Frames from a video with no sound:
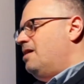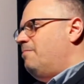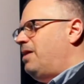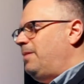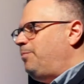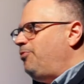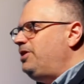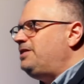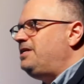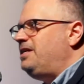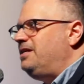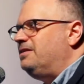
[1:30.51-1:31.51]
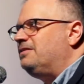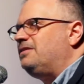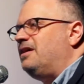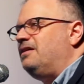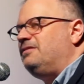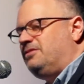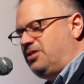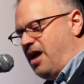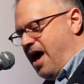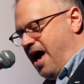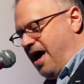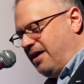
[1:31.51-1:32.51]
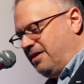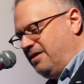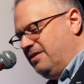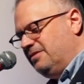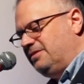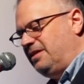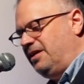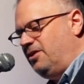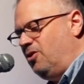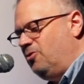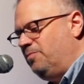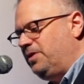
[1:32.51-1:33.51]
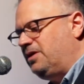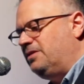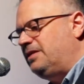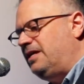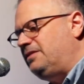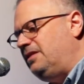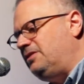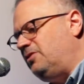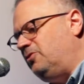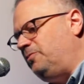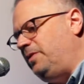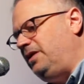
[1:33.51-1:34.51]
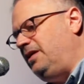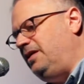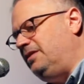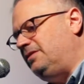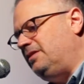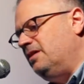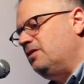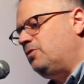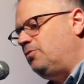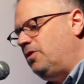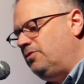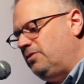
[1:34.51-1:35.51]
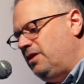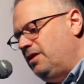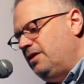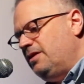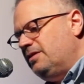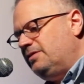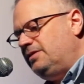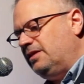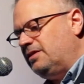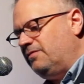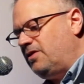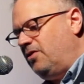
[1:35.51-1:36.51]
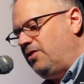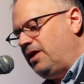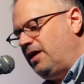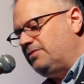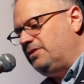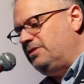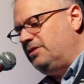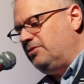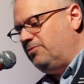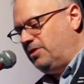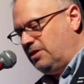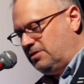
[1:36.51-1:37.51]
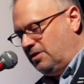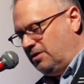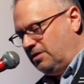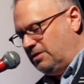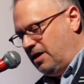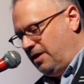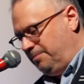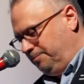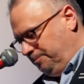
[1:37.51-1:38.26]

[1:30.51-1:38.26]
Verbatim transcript: My preteen son, Jack, stayed home because, as he told me, he's, quote, sick of going out to dinner with us all the time.